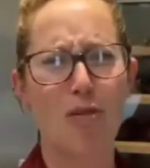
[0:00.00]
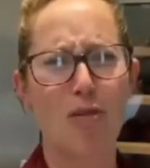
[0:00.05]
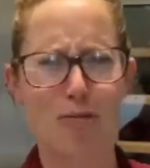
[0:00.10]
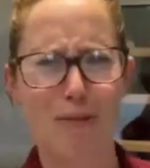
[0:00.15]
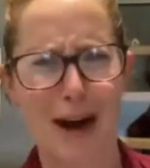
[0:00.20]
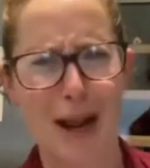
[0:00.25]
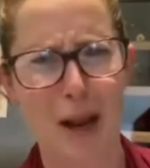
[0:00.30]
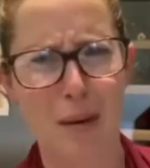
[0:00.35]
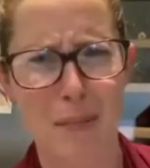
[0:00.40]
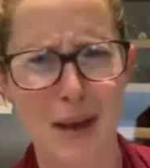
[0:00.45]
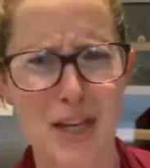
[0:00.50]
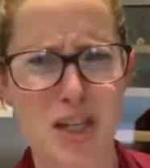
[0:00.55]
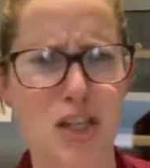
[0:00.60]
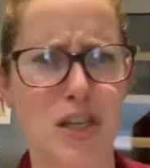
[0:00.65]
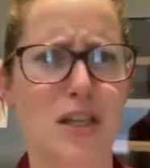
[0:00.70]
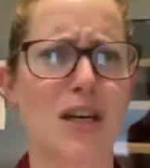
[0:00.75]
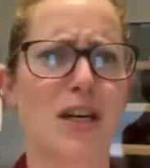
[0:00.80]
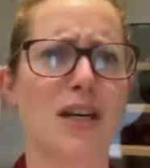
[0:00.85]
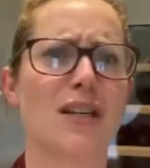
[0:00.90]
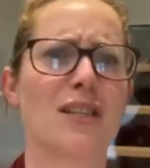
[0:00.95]

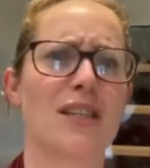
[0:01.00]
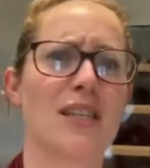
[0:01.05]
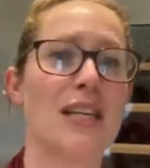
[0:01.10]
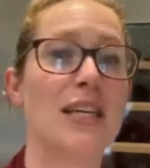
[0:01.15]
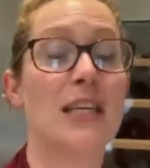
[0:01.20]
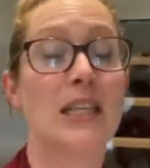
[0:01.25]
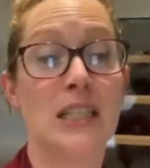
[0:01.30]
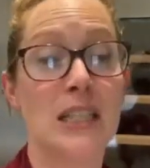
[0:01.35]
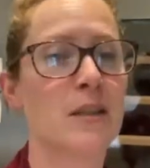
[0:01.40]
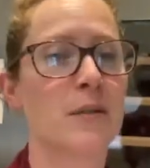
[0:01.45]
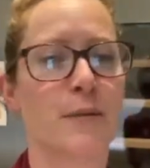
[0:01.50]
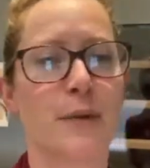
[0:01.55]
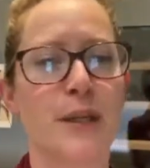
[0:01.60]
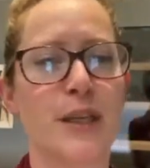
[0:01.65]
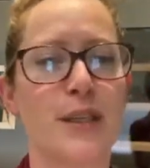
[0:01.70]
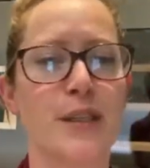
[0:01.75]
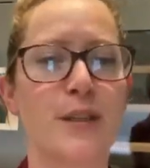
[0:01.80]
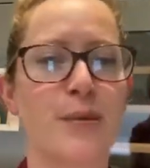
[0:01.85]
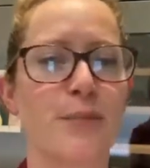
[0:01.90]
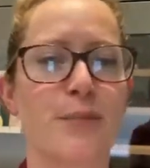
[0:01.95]
Reclamation yard,
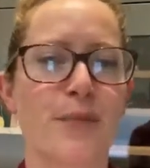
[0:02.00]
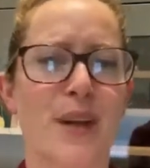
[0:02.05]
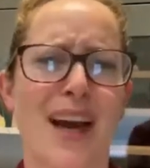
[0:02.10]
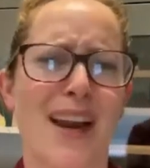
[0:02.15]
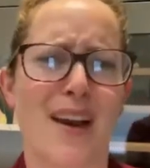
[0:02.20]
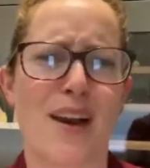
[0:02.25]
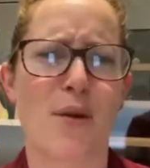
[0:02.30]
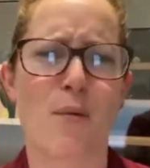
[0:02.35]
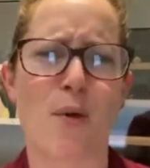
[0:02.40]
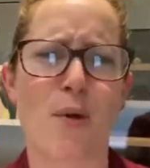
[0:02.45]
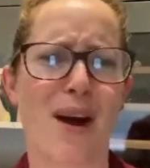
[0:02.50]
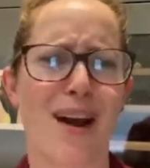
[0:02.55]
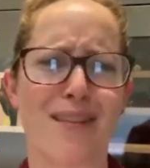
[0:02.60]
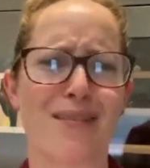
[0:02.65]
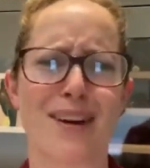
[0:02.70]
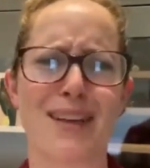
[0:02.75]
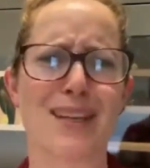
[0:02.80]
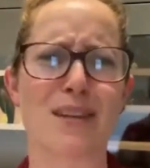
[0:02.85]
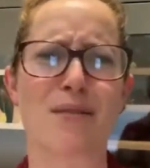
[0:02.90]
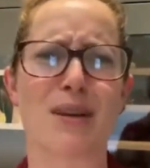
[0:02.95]
which I don't know why I
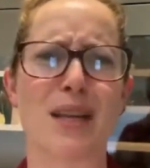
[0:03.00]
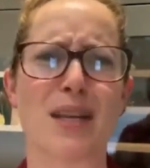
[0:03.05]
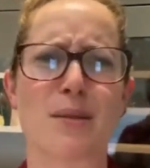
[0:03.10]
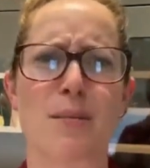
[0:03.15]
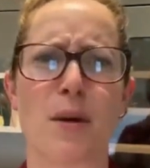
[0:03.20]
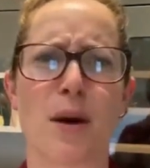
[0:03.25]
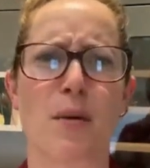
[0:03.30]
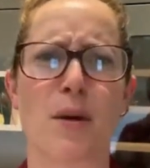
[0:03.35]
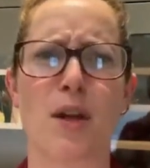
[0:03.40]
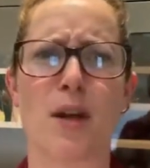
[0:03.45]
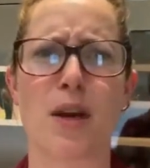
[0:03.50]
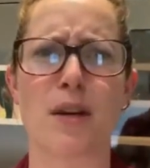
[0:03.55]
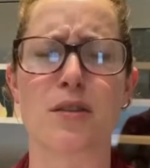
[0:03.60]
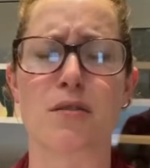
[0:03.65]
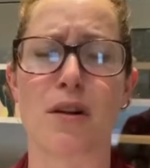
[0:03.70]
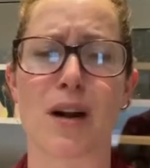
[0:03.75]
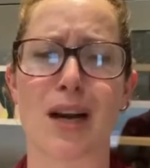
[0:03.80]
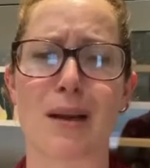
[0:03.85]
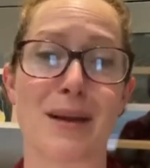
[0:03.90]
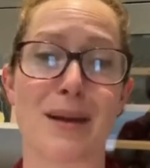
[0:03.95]
find it really smug when you go
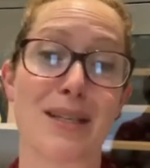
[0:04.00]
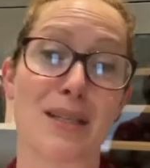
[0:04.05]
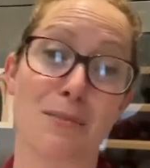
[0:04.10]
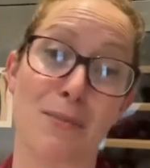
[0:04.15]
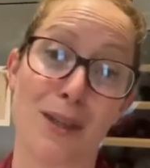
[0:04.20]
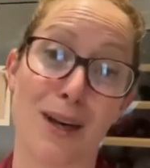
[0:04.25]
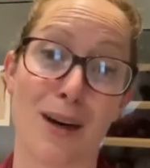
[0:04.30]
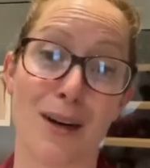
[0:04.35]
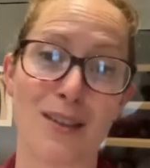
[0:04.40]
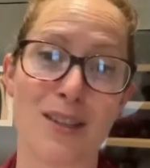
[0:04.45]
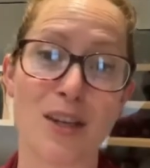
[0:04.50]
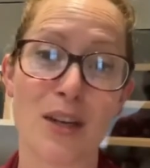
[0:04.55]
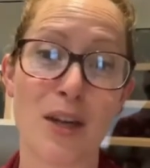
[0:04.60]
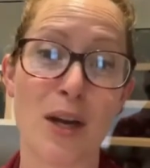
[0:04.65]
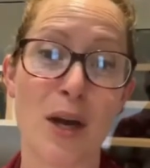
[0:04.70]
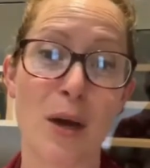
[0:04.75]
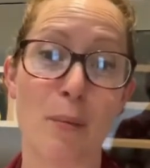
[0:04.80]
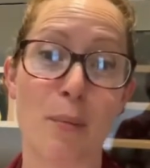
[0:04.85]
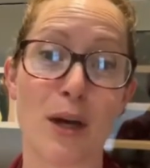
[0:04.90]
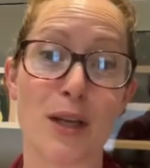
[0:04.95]
to a reclamation yard,
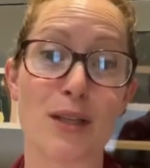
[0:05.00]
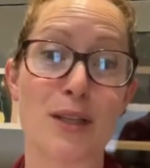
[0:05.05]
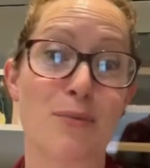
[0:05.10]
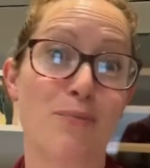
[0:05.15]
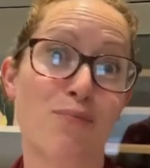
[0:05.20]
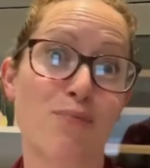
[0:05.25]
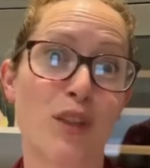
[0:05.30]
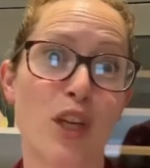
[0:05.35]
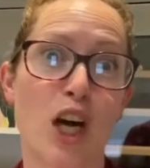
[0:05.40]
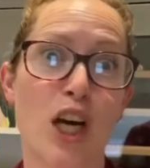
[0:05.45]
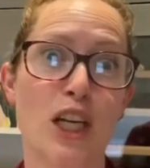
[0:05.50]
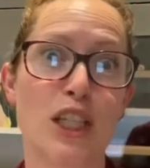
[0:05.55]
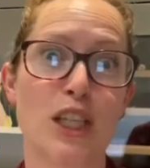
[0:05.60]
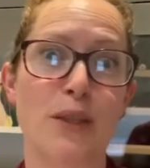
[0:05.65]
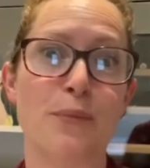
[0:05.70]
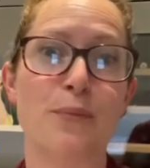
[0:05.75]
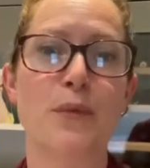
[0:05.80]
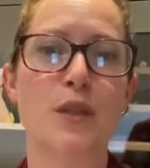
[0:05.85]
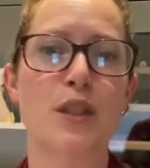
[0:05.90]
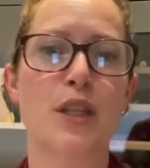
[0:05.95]
but I
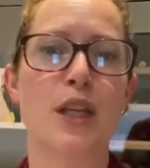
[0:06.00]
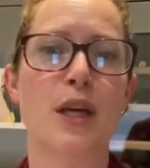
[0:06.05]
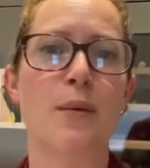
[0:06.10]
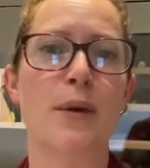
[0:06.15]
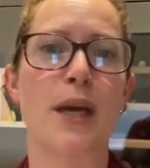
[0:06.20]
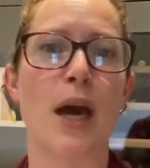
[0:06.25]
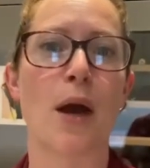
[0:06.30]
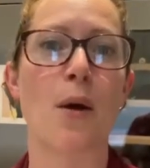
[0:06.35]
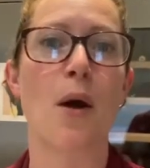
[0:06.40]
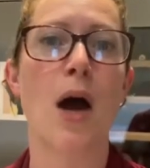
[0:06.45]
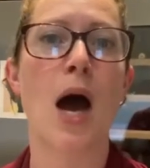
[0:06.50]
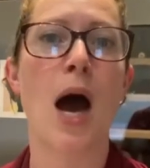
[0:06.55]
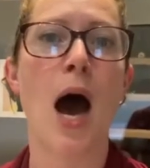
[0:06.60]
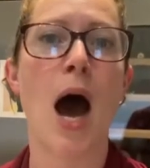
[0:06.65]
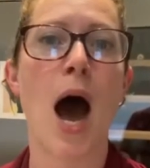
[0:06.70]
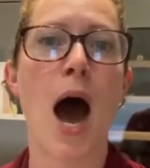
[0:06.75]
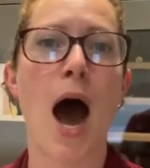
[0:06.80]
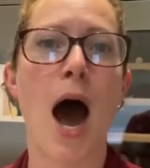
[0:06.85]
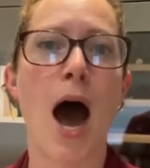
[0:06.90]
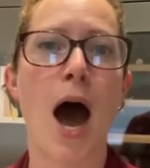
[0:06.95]
do. So there we go.
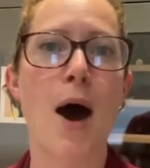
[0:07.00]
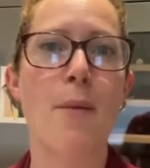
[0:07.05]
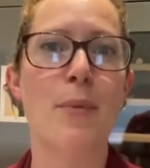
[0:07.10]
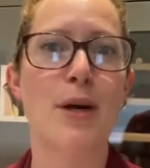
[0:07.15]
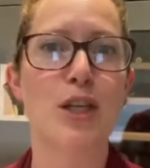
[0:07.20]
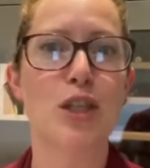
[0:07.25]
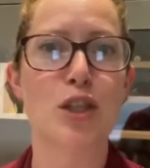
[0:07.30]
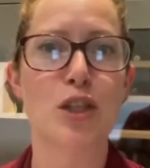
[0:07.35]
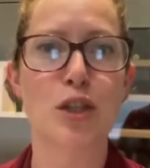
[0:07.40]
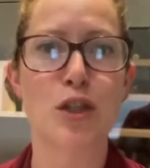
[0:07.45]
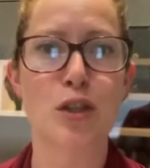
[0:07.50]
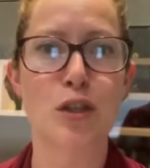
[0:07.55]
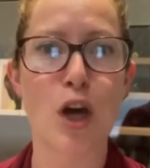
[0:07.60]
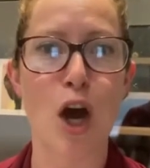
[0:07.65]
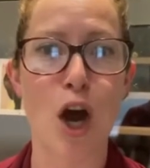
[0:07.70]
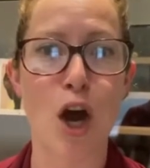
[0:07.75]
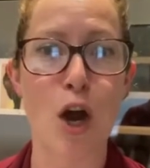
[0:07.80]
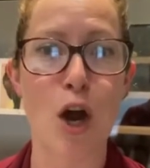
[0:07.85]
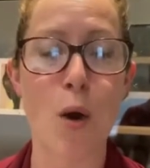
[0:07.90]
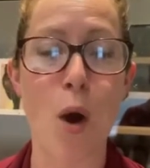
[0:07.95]

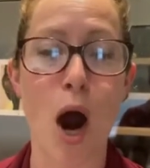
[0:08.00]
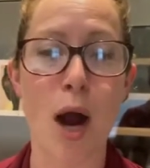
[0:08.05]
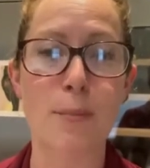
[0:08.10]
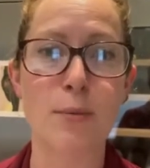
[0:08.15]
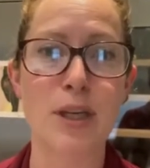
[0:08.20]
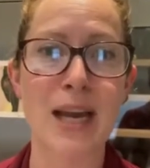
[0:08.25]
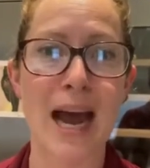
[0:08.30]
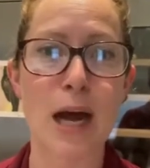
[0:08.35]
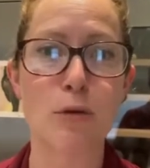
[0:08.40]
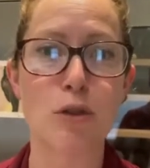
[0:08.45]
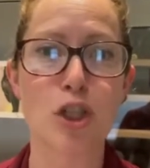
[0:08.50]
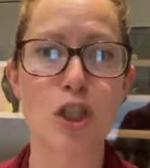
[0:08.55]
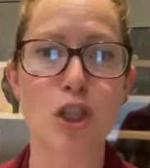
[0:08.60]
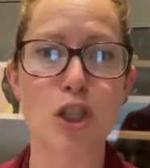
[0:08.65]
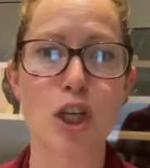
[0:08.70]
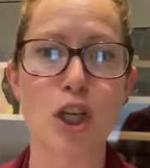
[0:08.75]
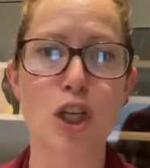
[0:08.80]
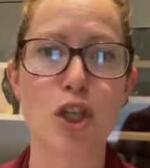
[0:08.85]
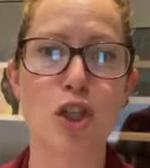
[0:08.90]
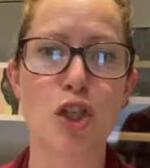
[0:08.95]
So I'm now
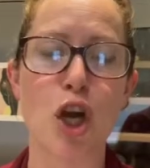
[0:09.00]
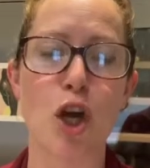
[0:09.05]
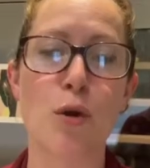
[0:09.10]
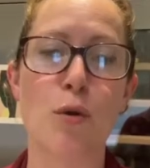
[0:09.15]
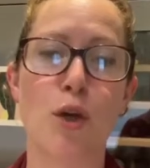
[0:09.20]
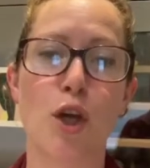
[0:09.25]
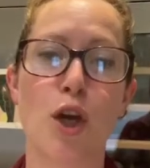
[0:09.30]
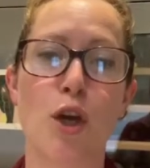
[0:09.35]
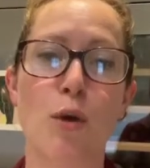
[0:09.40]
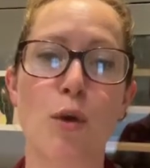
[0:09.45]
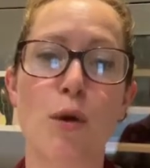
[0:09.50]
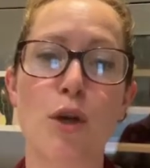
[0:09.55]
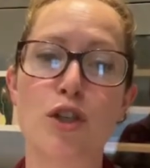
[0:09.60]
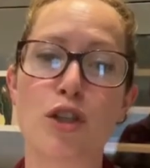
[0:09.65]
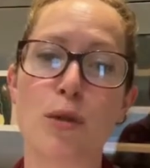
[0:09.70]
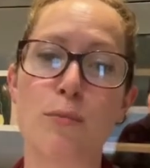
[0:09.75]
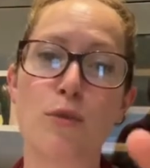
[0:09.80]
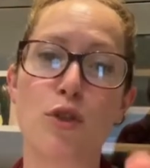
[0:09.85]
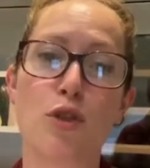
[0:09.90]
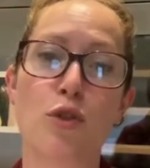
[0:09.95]
just going to show you some